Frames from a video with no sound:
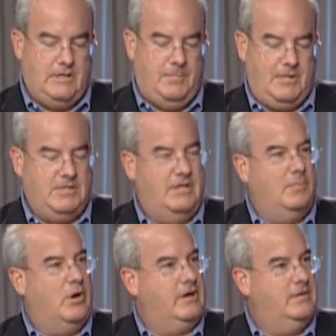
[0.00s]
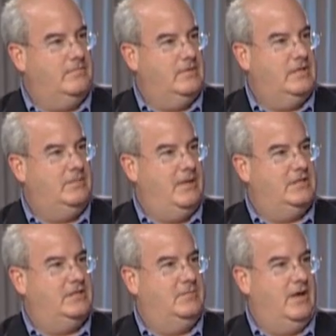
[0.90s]
depends on the market. It
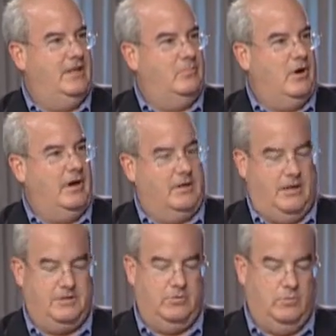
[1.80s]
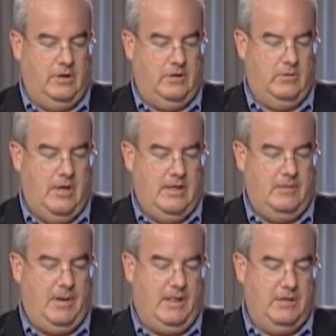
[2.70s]
depends on the, on the product line. So, you know,
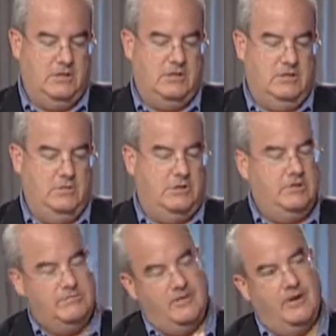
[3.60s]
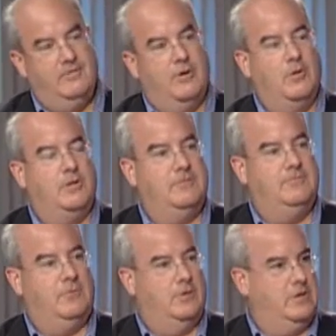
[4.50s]
the Pelican solution is very focused
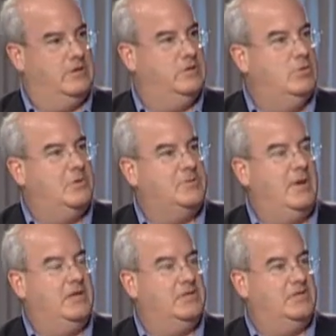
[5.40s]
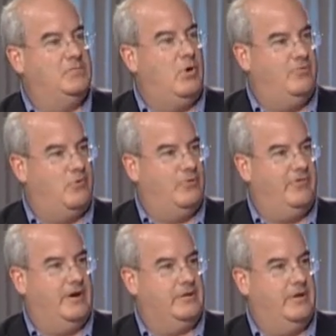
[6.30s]
for the consumer space on small form
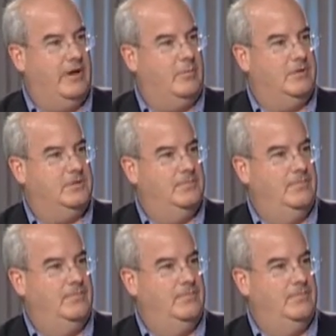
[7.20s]
factor cameras.